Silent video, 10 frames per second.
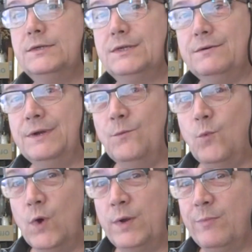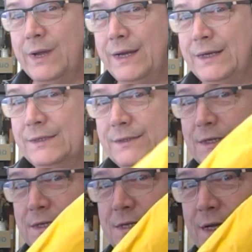So in one bag
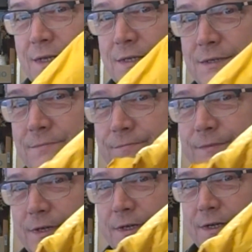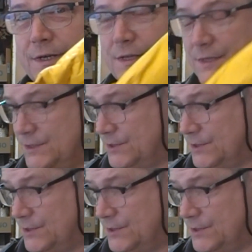contains another